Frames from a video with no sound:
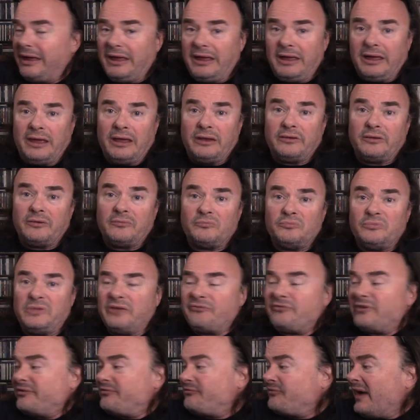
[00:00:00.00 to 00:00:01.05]
And
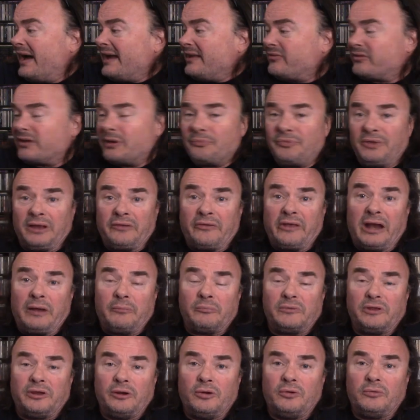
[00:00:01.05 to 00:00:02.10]
if I find something that
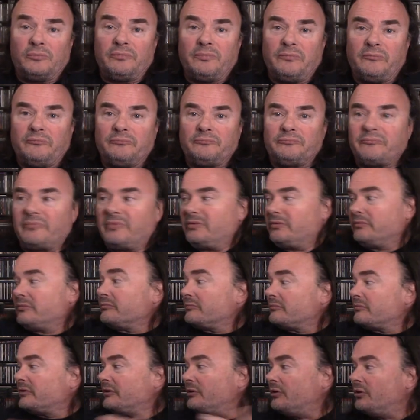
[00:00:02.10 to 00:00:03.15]
I'm, you know,
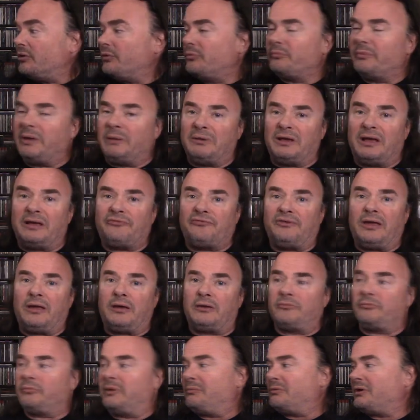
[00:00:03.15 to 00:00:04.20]
you know, maybe I
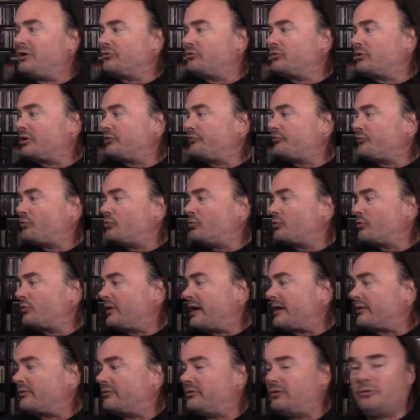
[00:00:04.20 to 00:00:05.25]
found, maybe I was looking for,
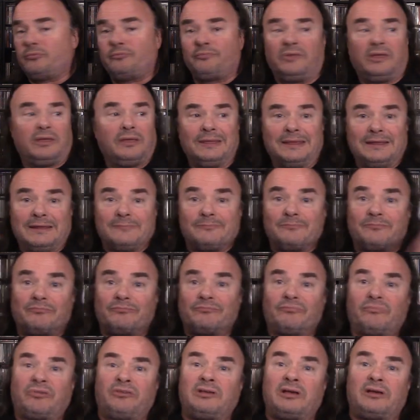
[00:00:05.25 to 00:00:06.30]
I don't know,
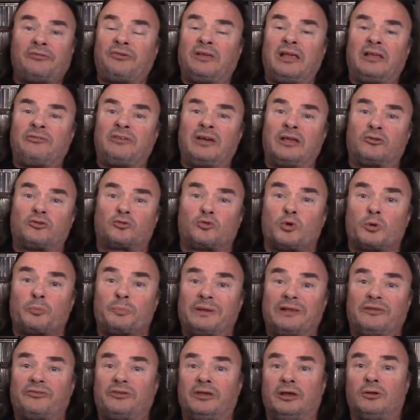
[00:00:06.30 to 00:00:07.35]
say I found a
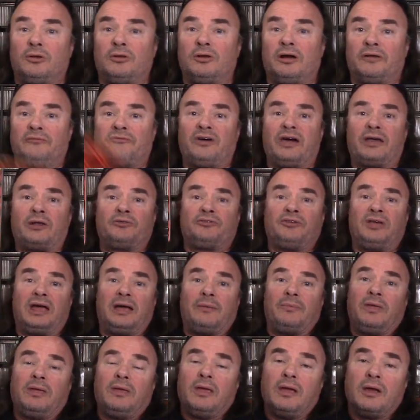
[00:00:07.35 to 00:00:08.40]
Scorpion single on vinyl
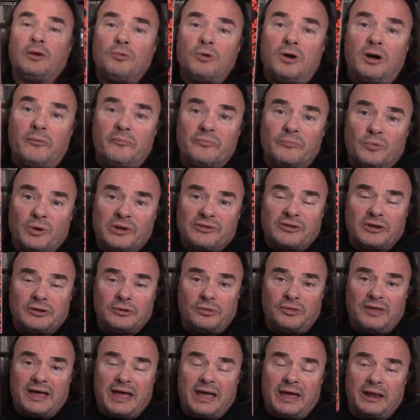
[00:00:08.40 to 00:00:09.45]
tap. Well, once I
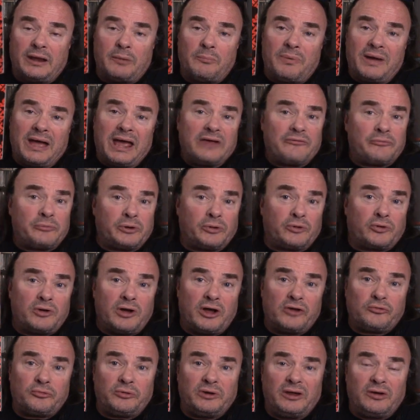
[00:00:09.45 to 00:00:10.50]
do that and I'm buying from another
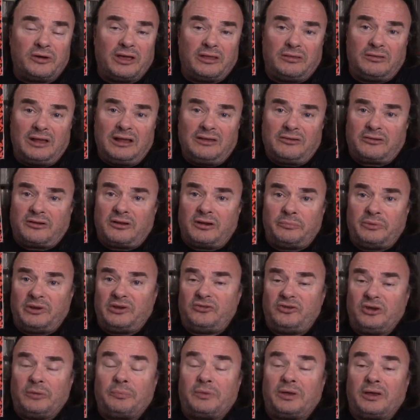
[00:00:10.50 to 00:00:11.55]
country, okay, that's going to be
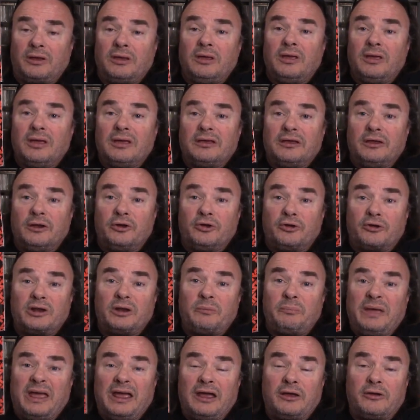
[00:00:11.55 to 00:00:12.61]
shipping. You know, you're
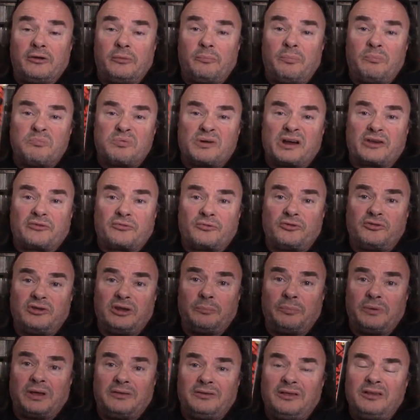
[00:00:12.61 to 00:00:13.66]
going to pay a good price for
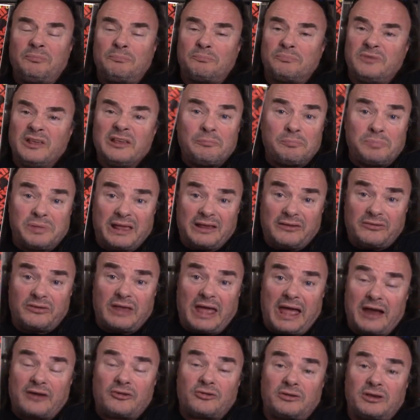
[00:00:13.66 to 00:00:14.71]
shipping. This this place
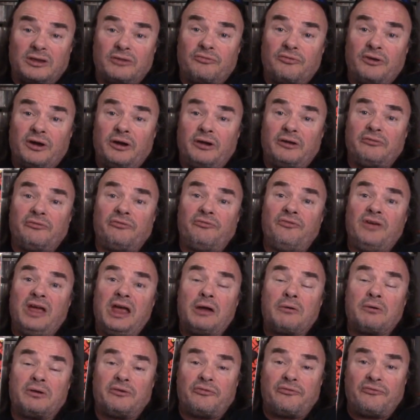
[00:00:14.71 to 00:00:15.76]
actually is very,
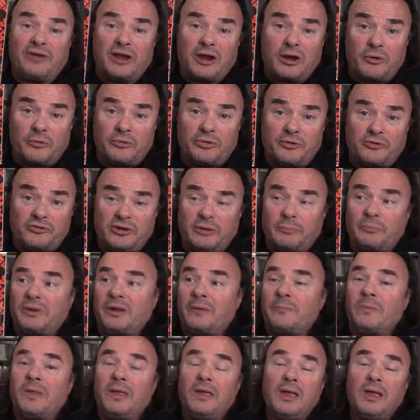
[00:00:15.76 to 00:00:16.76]
very fair when they're shipping.